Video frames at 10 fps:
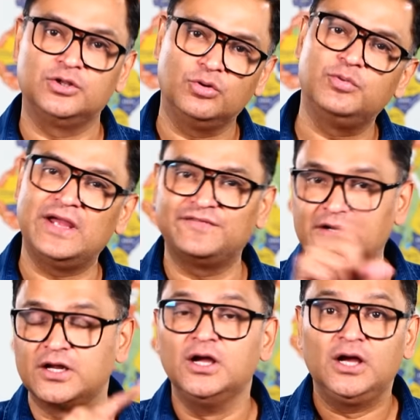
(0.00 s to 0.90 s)
You know, we have
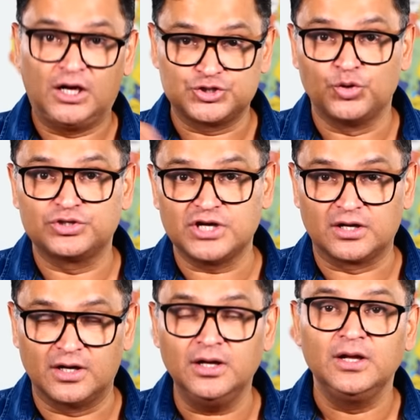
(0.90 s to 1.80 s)
that Ashok
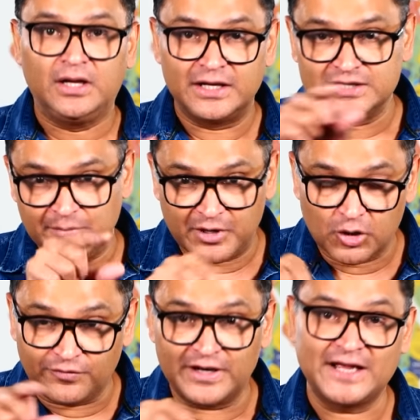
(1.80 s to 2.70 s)
Chakra in the
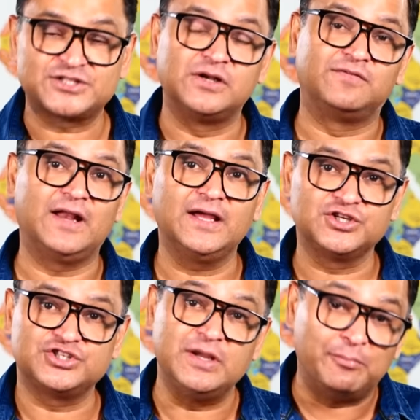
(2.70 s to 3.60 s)
middle of our national flag.
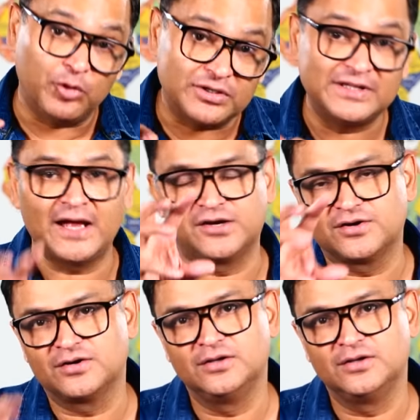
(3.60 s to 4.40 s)
She put that.